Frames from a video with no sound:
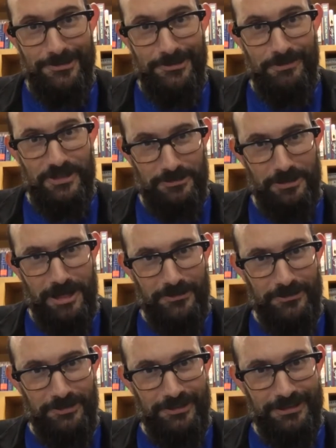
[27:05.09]
who we just
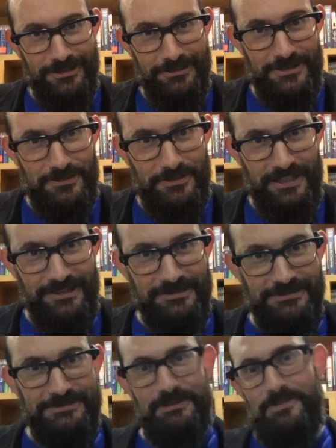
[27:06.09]
lost last week.
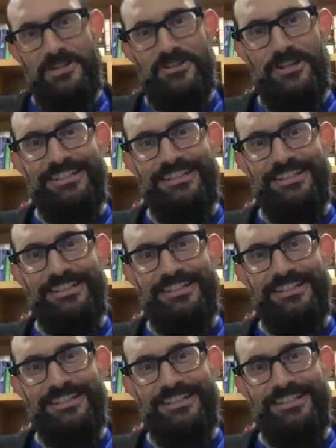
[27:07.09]
We miss you.